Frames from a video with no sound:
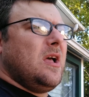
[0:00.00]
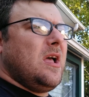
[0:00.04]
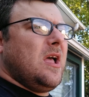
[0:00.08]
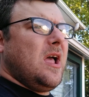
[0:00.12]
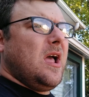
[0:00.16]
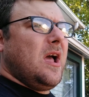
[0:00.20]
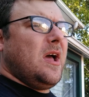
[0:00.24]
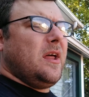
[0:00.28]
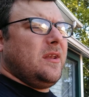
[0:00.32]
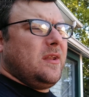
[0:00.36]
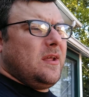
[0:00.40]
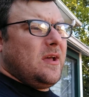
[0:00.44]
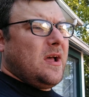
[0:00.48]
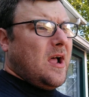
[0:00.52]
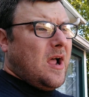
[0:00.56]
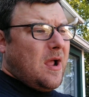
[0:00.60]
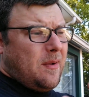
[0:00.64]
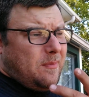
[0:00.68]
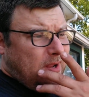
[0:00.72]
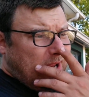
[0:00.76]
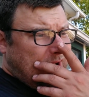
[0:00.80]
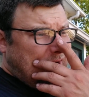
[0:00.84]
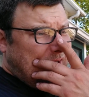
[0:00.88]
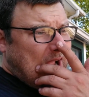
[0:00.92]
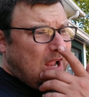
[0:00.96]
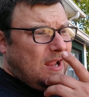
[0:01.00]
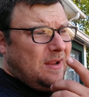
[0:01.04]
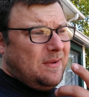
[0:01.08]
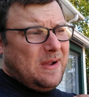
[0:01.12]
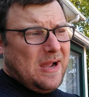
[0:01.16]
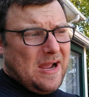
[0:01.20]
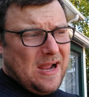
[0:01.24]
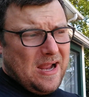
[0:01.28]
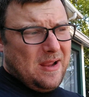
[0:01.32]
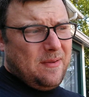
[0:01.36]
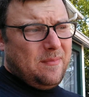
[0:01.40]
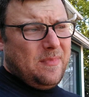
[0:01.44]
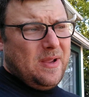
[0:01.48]
And I mean, I
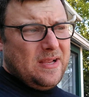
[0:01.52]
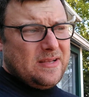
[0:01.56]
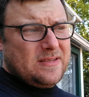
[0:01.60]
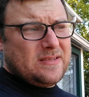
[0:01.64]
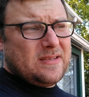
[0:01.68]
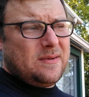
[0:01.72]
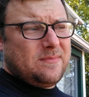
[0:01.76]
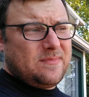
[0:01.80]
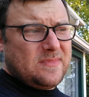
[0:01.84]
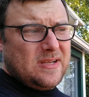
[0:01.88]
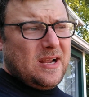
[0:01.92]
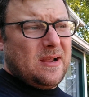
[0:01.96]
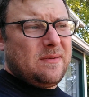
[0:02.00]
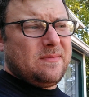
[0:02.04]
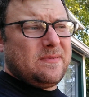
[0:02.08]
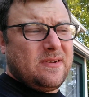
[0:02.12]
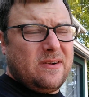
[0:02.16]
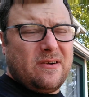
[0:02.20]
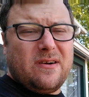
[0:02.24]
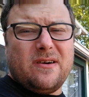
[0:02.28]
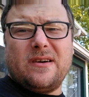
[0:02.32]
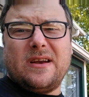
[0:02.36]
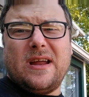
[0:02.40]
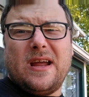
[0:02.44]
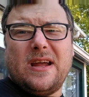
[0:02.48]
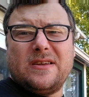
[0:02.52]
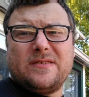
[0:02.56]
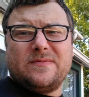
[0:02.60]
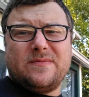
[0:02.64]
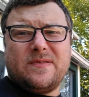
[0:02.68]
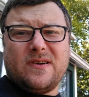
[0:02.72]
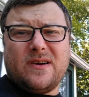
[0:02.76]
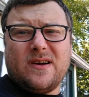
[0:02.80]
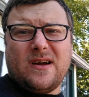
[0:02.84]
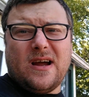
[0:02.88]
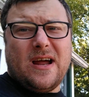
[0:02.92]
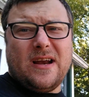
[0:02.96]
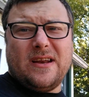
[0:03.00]
admit sometimes there are days
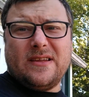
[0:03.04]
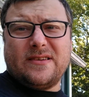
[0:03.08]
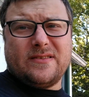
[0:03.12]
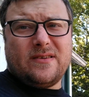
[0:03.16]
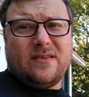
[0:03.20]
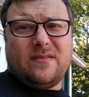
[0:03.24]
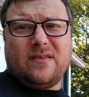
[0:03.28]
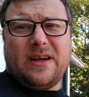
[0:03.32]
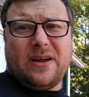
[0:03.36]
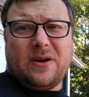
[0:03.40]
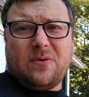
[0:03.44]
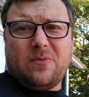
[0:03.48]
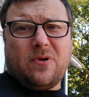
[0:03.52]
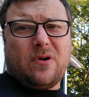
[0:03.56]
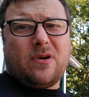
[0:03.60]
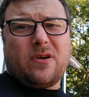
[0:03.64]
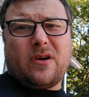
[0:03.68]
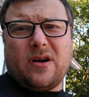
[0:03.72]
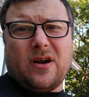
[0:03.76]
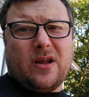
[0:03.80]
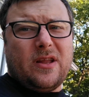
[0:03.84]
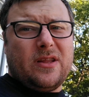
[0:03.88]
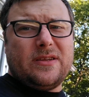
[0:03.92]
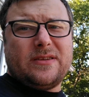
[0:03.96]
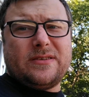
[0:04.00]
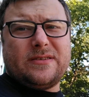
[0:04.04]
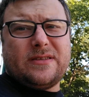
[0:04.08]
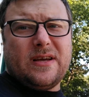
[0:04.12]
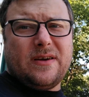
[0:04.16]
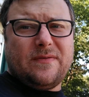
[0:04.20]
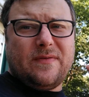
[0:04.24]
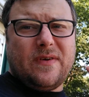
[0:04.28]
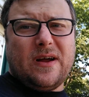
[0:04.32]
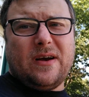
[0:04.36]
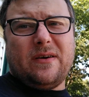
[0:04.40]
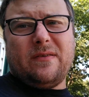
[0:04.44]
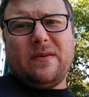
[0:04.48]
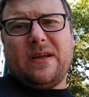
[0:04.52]
where I just don't like working on this
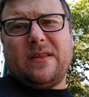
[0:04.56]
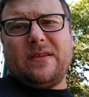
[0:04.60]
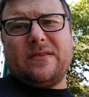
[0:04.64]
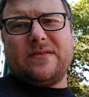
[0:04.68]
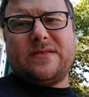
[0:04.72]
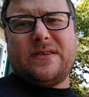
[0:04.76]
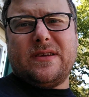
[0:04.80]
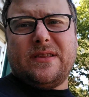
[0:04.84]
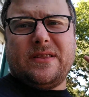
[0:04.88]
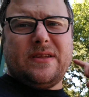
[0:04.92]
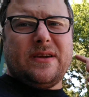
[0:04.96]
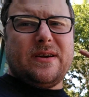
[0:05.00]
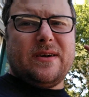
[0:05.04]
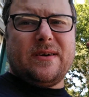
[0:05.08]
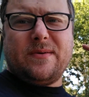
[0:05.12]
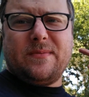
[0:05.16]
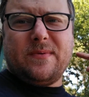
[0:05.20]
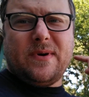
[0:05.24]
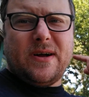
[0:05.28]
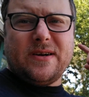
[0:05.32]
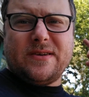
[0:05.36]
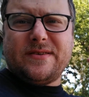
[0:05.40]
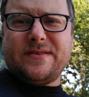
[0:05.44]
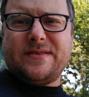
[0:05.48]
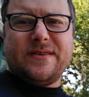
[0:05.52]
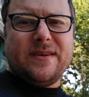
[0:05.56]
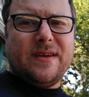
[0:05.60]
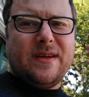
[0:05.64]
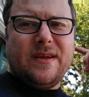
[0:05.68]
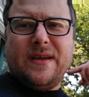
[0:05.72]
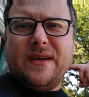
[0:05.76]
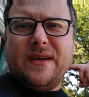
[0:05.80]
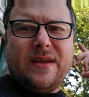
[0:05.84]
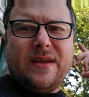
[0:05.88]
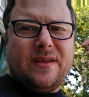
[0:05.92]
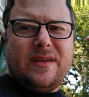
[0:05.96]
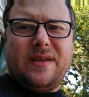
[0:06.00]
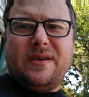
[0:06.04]
stuff. I'd rather sit in there and watch
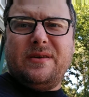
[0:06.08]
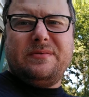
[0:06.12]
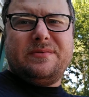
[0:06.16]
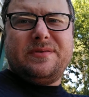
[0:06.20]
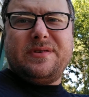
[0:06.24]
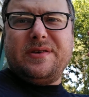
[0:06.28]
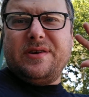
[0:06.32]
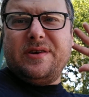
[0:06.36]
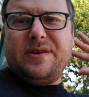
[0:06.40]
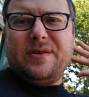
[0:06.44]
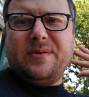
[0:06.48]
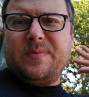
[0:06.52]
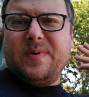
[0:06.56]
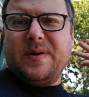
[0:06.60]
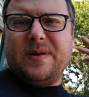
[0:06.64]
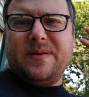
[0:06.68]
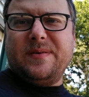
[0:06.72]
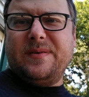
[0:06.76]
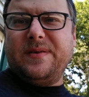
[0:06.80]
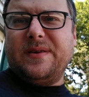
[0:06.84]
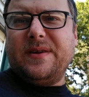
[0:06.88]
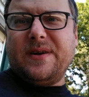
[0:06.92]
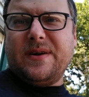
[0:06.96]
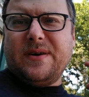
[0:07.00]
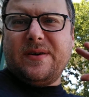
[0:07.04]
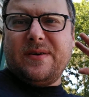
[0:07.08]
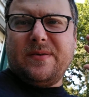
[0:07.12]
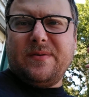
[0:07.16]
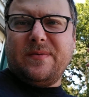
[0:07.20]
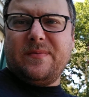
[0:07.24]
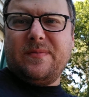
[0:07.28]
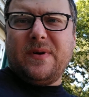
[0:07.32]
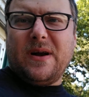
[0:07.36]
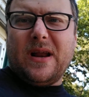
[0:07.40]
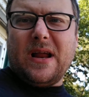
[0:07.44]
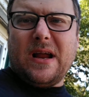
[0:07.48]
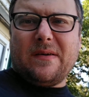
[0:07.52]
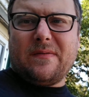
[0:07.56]
YouTube and,
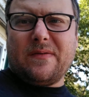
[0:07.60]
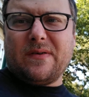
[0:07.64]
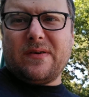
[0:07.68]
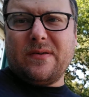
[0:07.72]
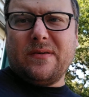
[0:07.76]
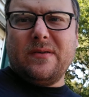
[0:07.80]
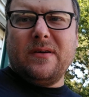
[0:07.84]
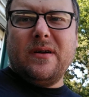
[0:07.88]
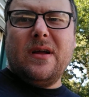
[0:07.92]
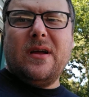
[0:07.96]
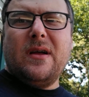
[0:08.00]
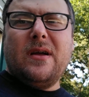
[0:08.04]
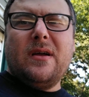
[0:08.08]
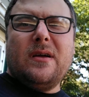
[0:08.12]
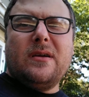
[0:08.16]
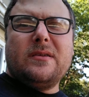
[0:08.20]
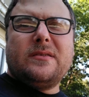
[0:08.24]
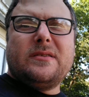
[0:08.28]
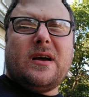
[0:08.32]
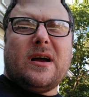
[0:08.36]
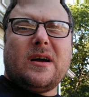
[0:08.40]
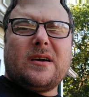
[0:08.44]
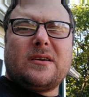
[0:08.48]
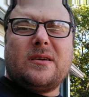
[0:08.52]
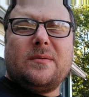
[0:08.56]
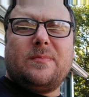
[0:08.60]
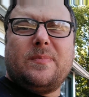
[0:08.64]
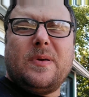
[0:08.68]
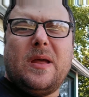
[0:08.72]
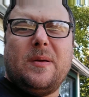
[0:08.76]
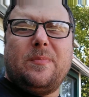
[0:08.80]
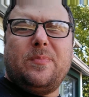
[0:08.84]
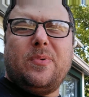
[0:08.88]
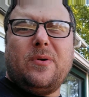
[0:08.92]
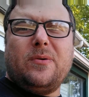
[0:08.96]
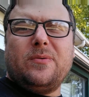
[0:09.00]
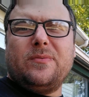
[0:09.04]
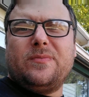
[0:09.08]
whatever, talk to
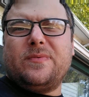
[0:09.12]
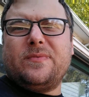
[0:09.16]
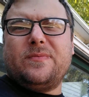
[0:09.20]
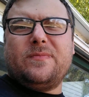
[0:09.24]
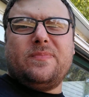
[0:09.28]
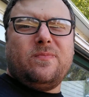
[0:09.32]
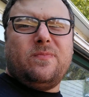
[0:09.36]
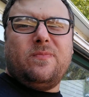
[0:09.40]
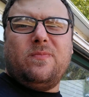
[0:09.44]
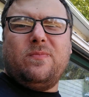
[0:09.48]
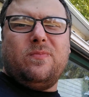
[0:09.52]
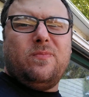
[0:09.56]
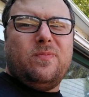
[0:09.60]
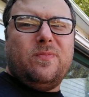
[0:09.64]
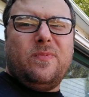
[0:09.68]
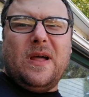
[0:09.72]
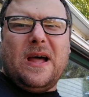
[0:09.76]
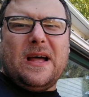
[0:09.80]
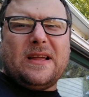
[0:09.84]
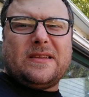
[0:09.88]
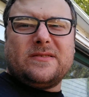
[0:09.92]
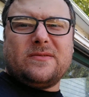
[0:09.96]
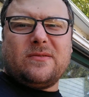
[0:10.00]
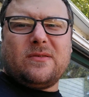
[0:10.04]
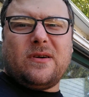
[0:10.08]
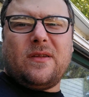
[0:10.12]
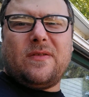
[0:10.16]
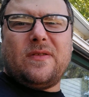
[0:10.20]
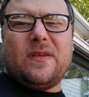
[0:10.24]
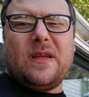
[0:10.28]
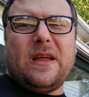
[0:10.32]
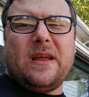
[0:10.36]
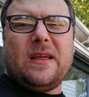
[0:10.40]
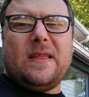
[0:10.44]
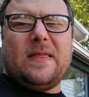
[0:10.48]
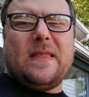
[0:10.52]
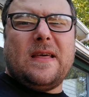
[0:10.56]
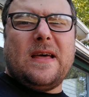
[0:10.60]
people, that sort of
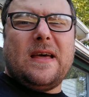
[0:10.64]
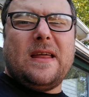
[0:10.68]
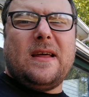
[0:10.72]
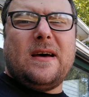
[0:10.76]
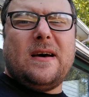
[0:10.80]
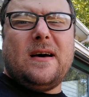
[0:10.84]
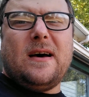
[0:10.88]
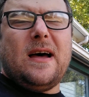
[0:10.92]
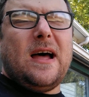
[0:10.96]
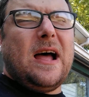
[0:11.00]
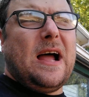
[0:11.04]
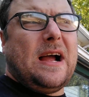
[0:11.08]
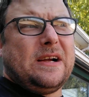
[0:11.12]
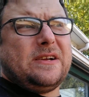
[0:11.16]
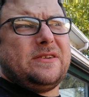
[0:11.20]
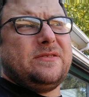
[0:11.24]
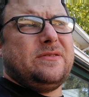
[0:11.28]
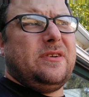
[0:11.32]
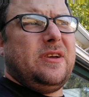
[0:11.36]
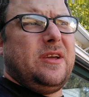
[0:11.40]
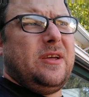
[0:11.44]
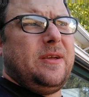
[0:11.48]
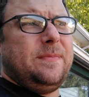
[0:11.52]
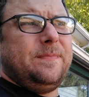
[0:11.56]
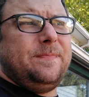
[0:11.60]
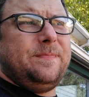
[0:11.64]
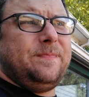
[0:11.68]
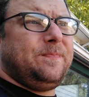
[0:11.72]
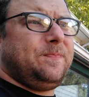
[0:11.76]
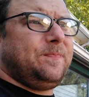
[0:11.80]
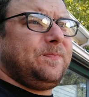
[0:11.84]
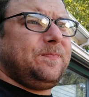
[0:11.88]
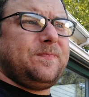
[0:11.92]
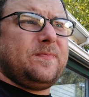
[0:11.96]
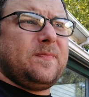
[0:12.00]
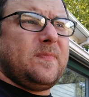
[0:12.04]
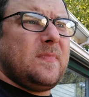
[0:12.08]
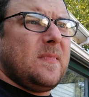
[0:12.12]
thing, than actually,
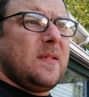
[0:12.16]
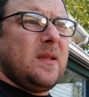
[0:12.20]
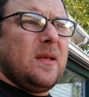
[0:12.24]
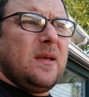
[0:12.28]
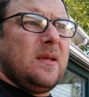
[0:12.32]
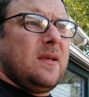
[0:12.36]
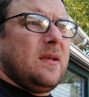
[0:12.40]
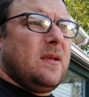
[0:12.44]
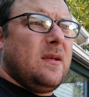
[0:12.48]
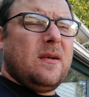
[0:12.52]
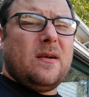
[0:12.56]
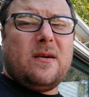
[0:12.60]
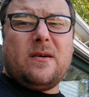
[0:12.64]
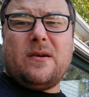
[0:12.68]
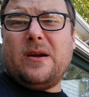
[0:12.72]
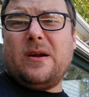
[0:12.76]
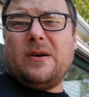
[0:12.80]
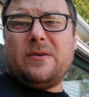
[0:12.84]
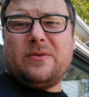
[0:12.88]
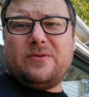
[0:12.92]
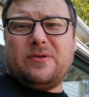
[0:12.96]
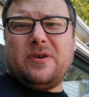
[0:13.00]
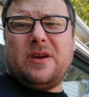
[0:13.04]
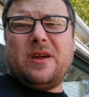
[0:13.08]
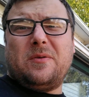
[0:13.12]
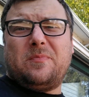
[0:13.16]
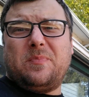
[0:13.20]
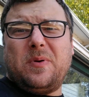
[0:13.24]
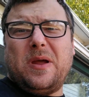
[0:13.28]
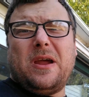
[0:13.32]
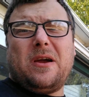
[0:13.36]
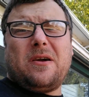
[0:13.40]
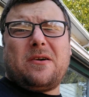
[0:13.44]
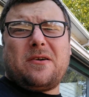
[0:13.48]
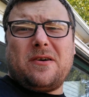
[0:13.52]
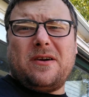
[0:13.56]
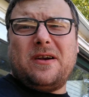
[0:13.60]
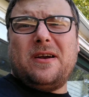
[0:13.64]
drink
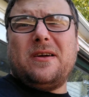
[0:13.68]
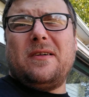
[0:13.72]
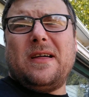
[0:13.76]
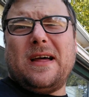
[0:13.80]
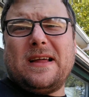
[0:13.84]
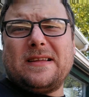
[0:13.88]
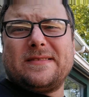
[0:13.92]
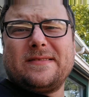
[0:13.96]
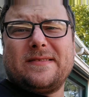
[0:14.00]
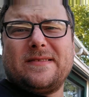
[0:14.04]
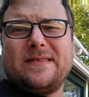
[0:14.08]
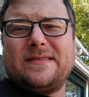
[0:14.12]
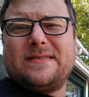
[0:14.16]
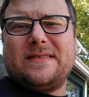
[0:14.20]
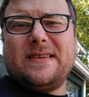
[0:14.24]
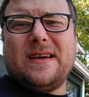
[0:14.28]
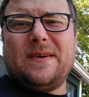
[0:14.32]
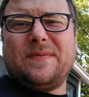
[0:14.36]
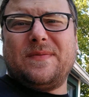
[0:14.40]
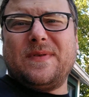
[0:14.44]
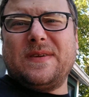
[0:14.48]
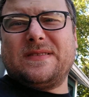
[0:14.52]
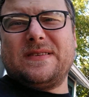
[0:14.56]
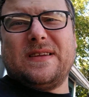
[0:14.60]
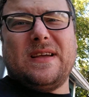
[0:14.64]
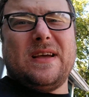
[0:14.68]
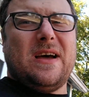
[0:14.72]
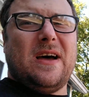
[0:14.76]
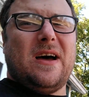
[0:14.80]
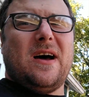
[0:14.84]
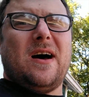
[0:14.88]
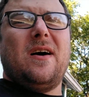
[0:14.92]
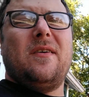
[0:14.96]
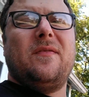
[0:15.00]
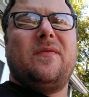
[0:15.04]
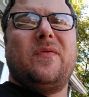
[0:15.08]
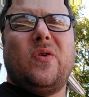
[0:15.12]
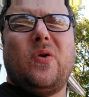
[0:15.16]
beer, that sort of stuff. Just
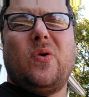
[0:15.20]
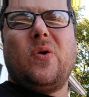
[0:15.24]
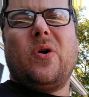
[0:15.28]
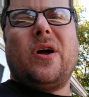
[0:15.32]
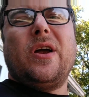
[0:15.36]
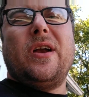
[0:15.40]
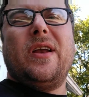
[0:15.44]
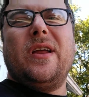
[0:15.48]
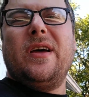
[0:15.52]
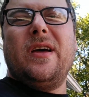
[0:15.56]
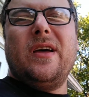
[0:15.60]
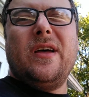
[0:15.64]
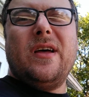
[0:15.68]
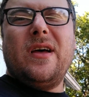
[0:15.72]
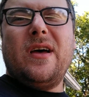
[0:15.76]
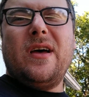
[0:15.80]
avoid